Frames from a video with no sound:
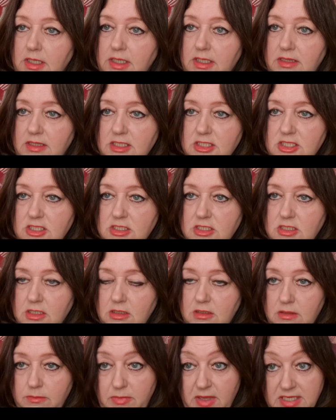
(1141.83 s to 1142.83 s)
And this is
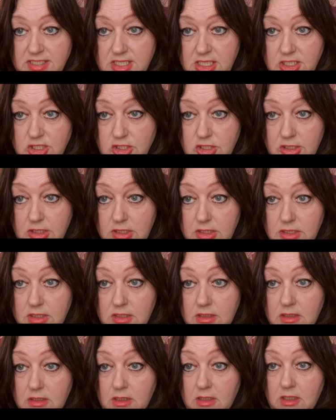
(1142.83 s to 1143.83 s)
a basic sock,
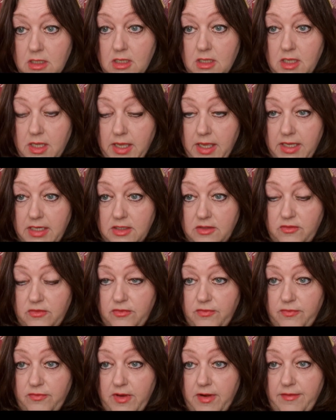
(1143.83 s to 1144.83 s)
and
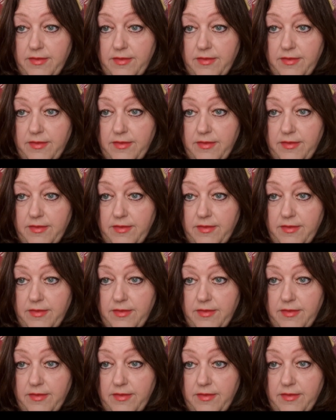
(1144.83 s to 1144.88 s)
it's